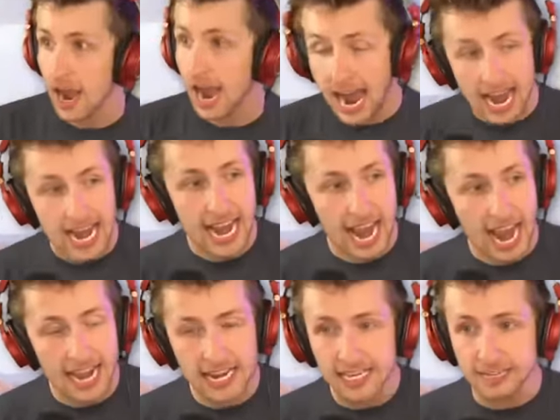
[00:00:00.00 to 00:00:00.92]
I
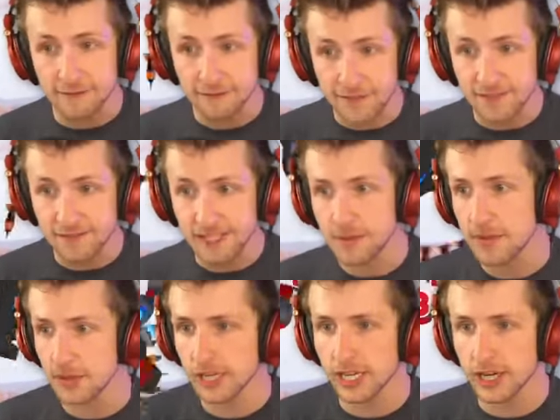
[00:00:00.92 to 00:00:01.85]
had 50
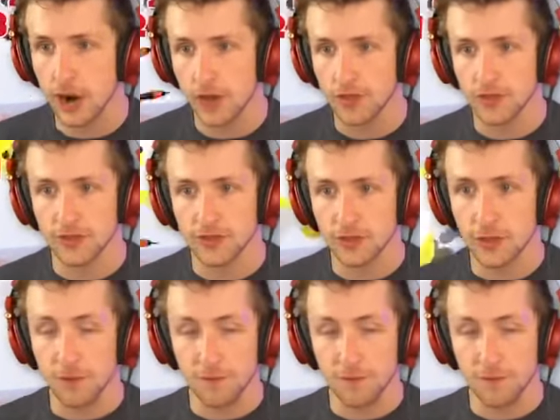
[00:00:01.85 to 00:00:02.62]
million on the